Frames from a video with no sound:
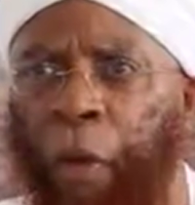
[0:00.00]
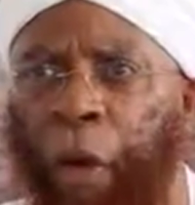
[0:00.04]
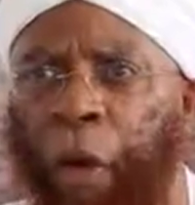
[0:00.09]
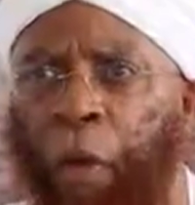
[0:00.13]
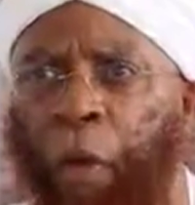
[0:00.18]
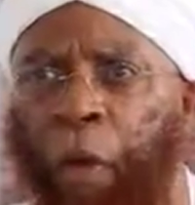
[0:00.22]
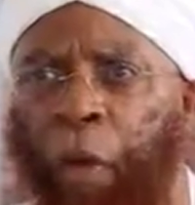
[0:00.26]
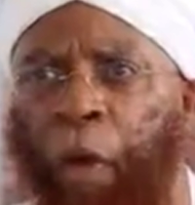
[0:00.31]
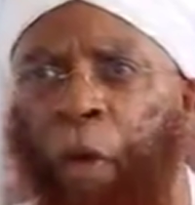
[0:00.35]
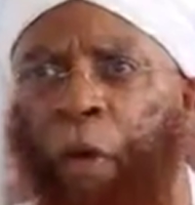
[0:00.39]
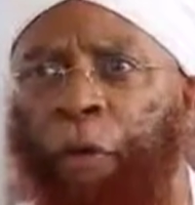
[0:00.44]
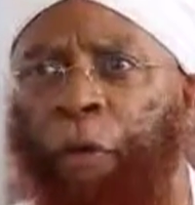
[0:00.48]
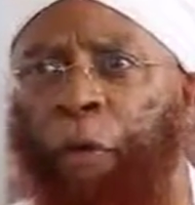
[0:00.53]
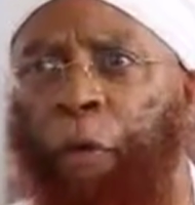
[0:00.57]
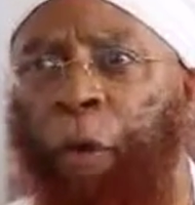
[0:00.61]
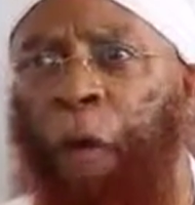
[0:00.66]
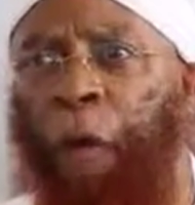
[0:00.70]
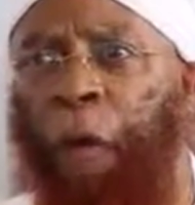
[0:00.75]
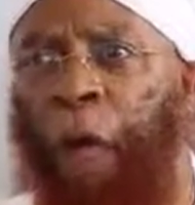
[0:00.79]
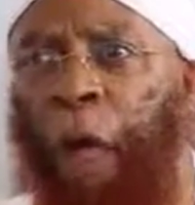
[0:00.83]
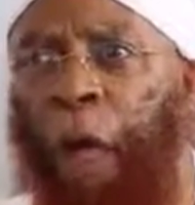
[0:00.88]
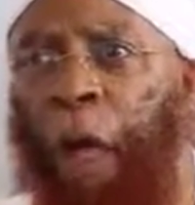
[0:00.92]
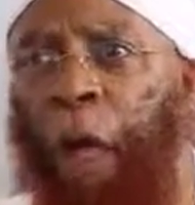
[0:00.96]
According to
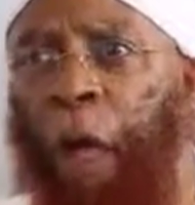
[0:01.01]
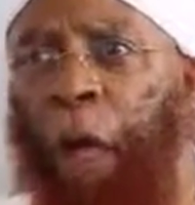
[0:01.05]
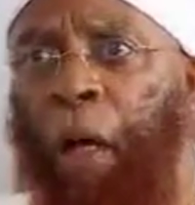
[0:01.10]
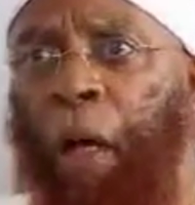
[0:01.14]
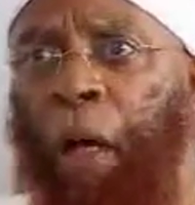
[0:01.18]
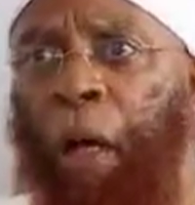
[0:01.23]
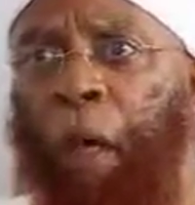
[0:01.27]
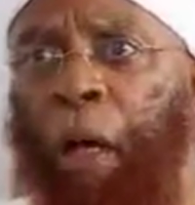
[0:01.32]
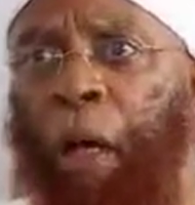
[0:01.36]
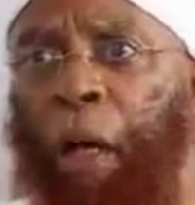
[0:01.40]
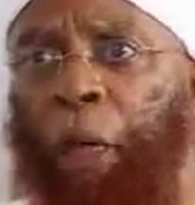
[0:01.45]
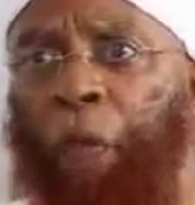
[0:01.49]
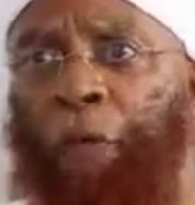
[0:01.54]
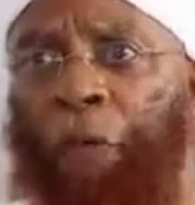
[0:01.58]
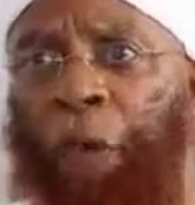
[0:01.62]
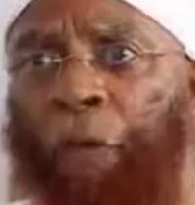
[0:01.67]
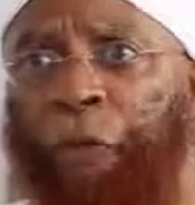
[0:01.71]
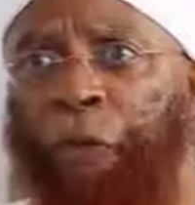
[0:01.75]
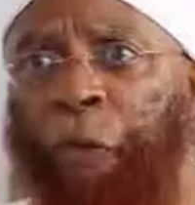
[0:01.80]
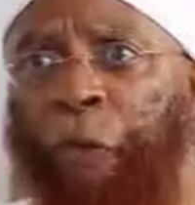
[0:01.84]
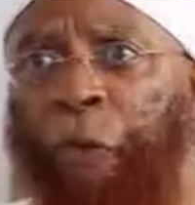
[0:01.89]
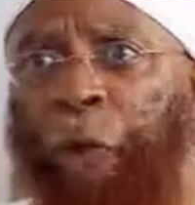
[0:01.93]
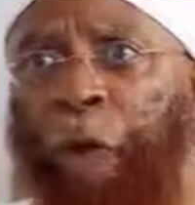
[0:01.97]
Allah, he
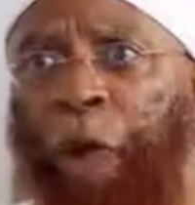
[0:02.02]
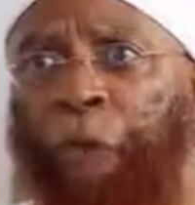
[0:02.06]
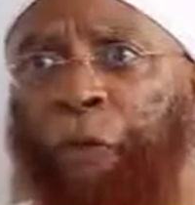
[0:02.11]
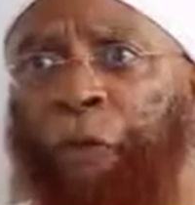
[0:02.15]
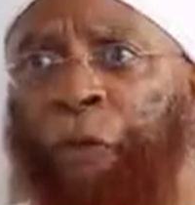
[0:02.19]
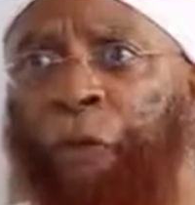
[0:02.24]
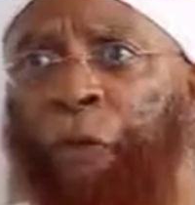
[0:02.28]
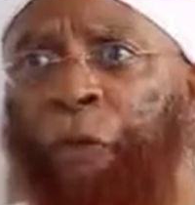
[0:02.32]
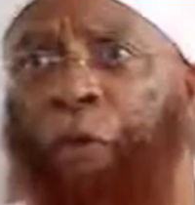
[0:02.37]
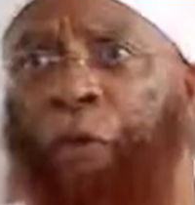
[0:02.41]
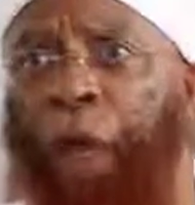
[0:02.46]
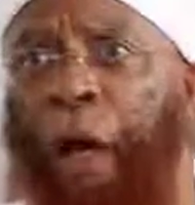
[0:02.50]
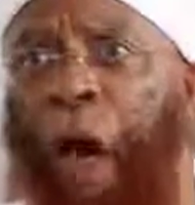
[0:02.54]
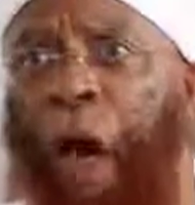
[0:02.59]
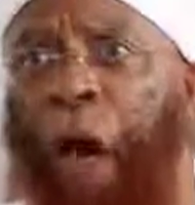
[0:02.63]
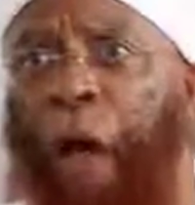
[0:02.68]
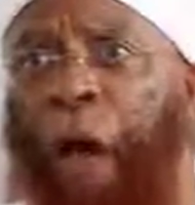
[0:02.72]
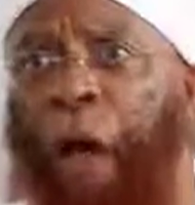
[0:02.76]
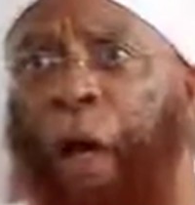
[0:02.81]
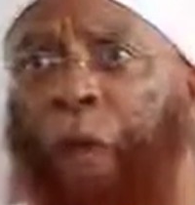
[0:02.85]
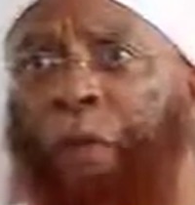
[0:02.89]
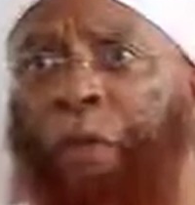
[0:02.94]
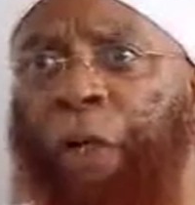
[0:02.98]
says in the Quran, Surah
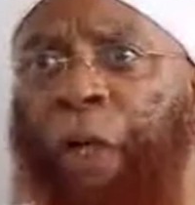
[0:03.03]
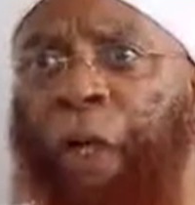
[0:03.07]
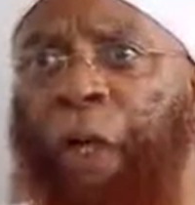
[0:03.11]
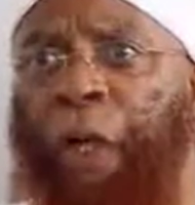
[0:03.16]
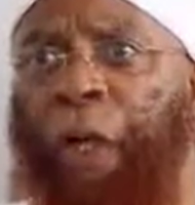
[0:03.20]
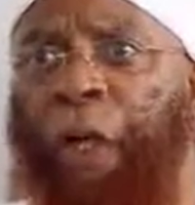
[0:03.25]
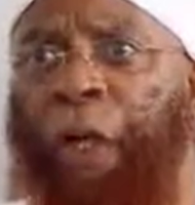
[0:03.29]
Al-Hajj,